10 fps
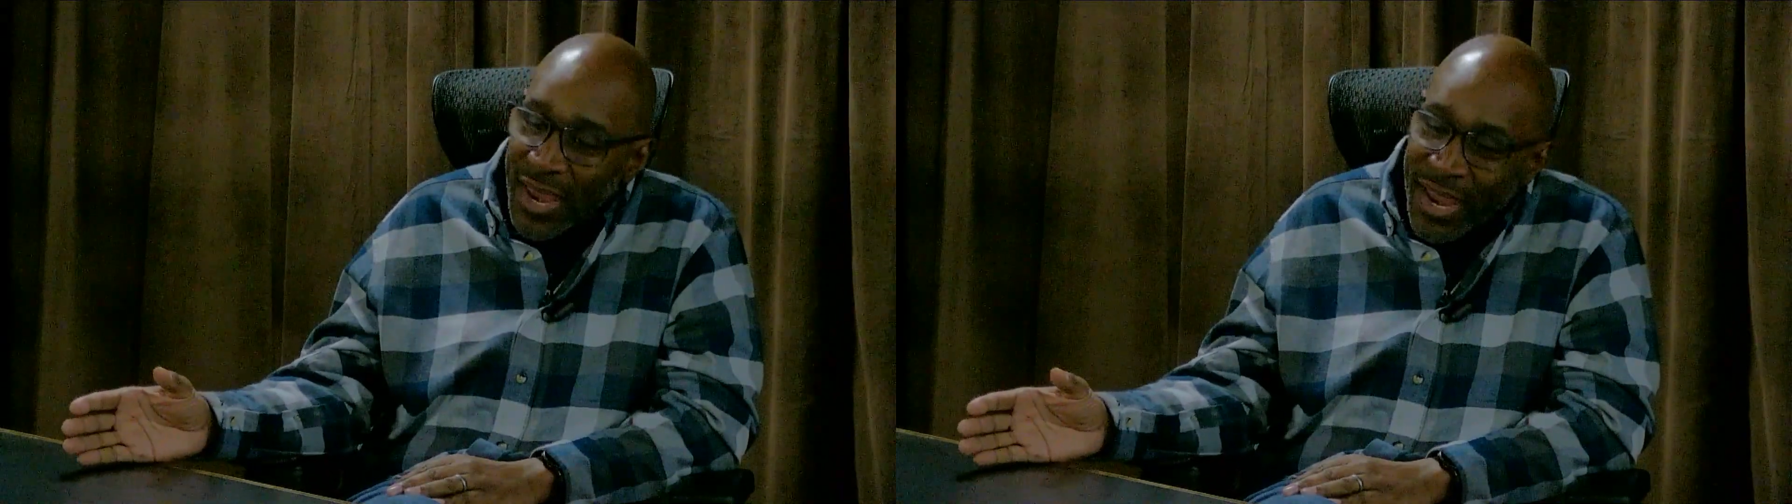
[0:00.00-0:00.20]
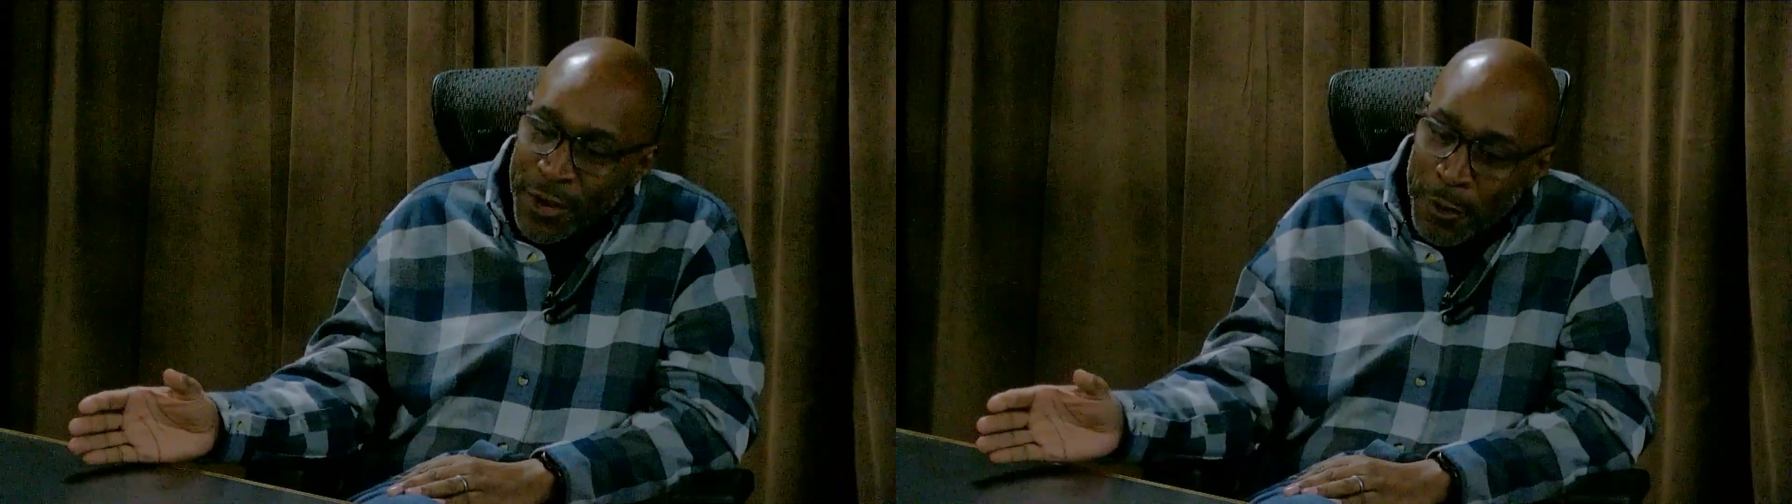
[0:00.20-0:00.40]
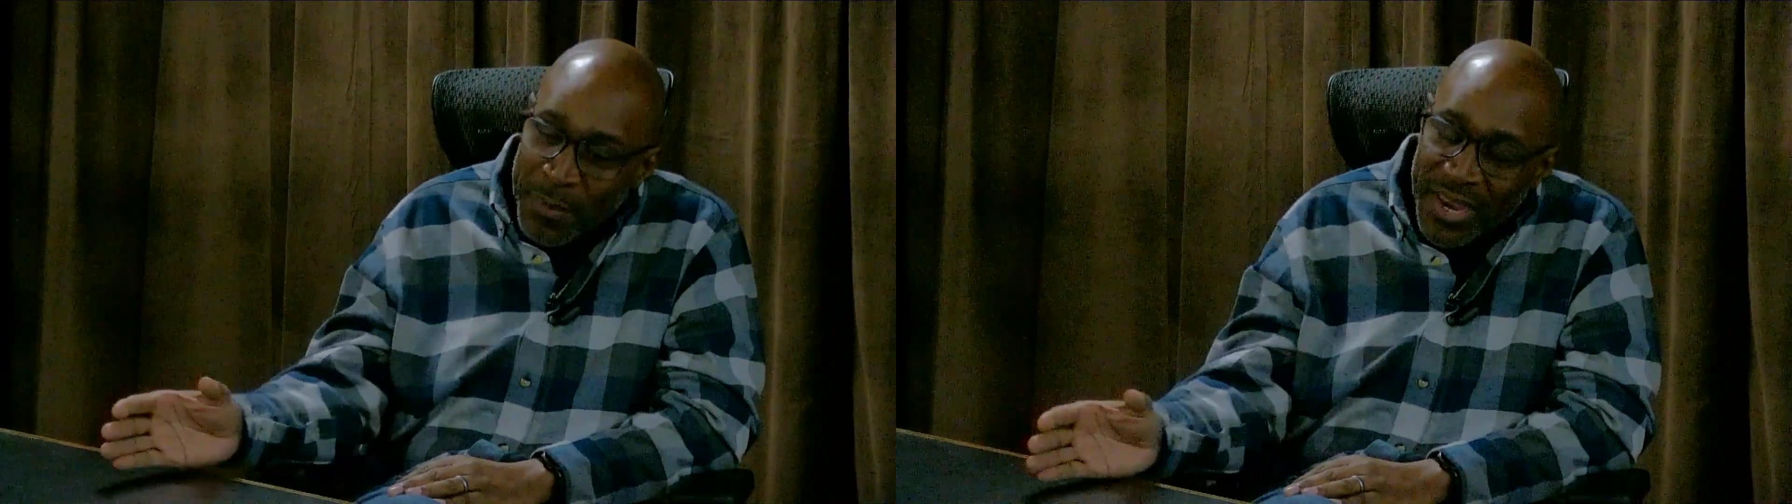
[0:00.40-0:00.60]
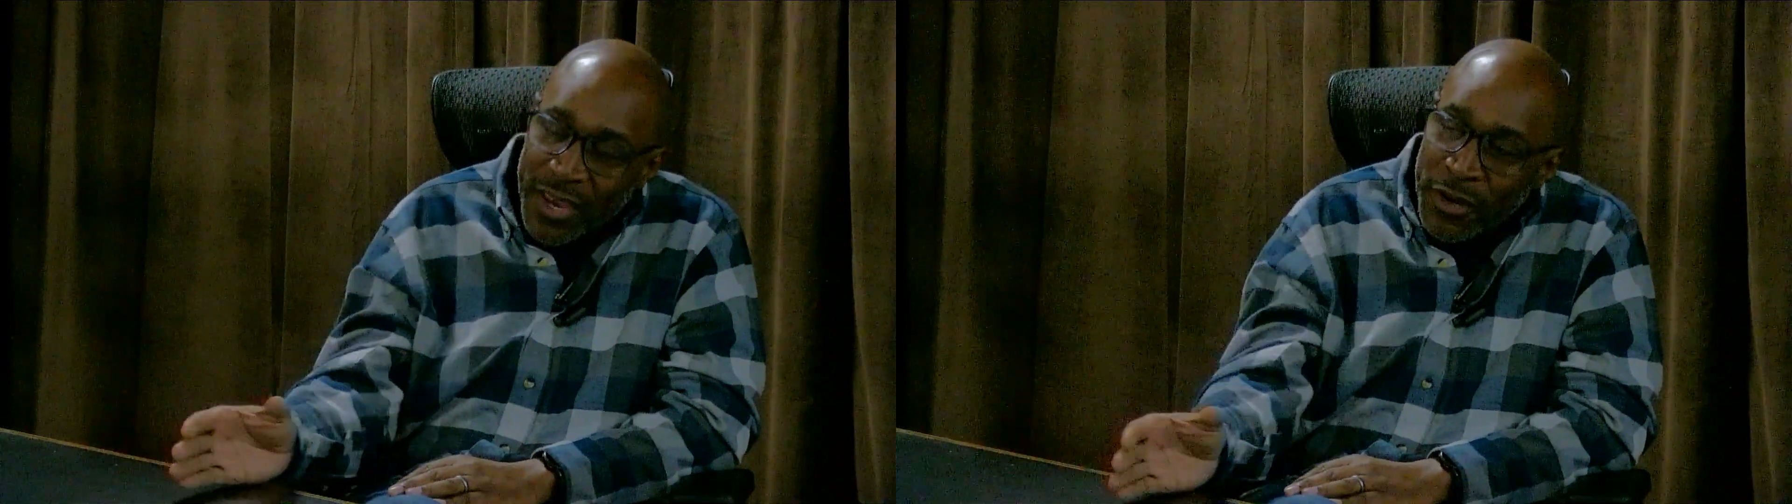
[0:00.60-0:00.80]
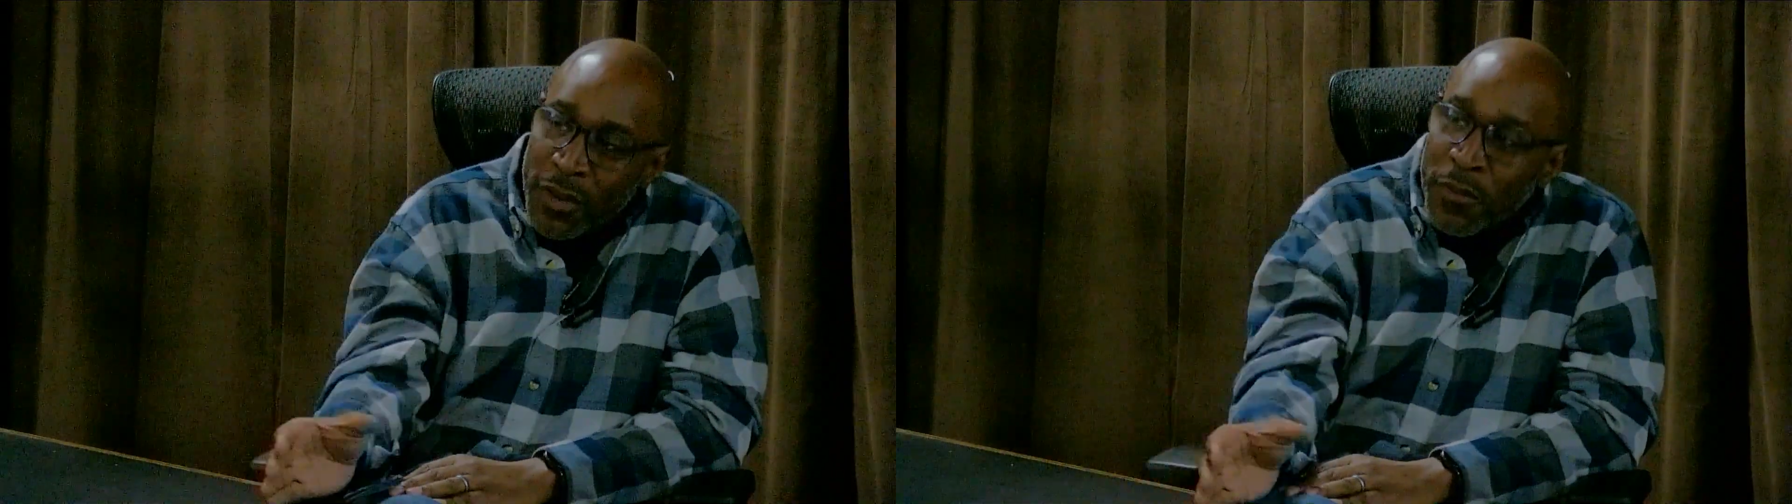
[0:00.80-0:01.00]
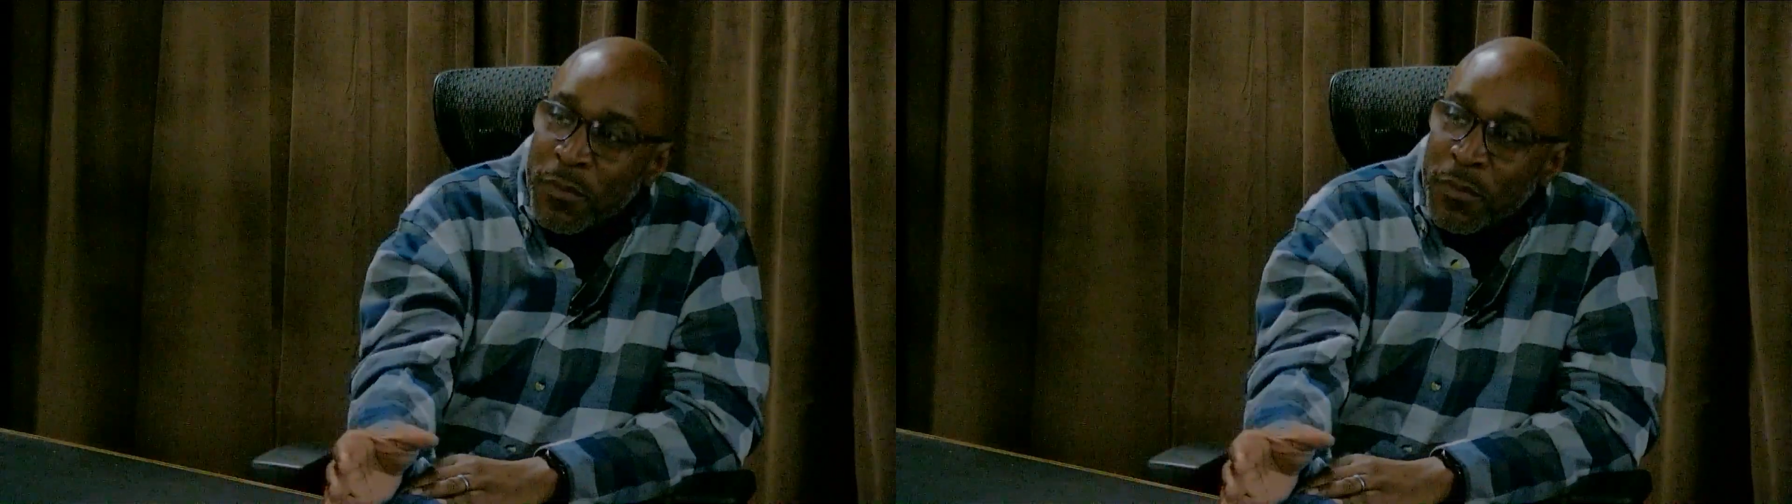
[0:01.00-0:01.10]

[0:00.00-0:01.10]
and they're making